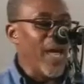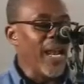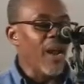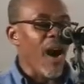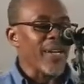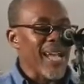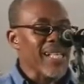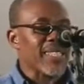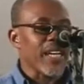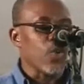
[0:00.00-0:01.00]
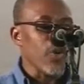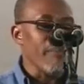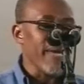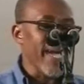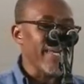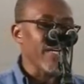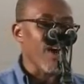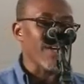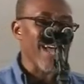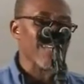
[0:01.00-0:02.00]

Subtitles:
Will Lord Nelson remain in our